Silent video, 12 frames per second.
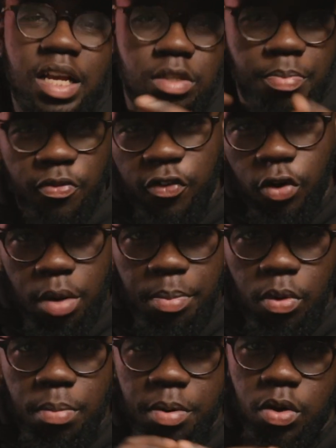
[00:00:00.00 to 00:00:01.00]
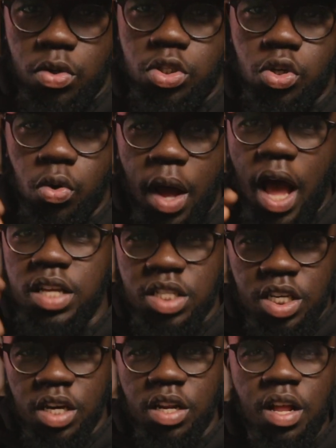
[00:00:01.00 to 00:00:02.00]
as affordable but also as
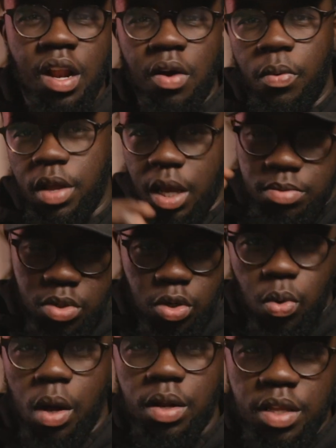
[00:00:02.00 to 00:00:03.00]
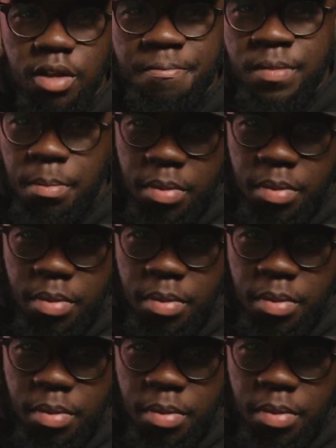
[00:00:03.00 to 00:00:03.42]
good when it comes to the quality.